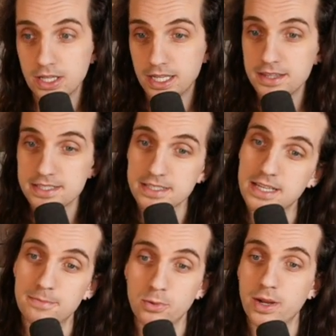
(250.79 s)
In this
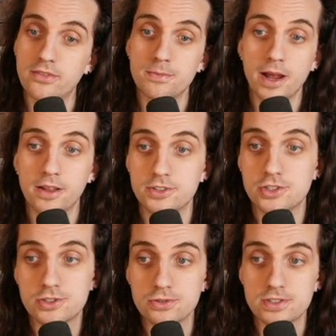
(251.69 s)
example, we have a
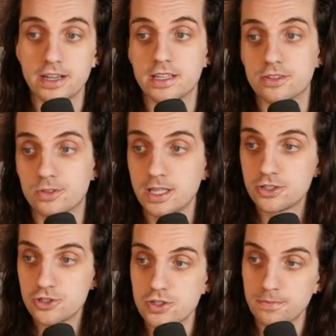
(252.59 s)
biologist who's studying the
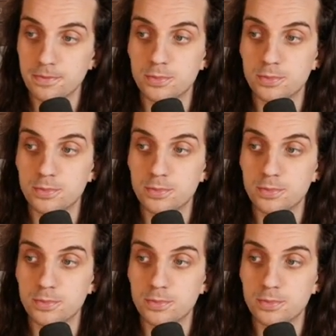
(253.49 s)
relationship